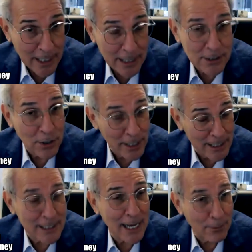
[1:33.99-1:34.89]
So
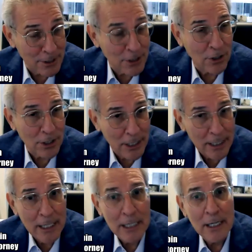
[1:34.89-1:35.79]
yes, that was certainly
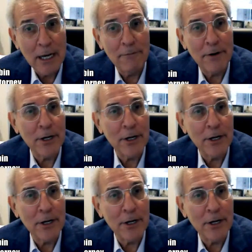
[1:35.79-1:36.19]
a very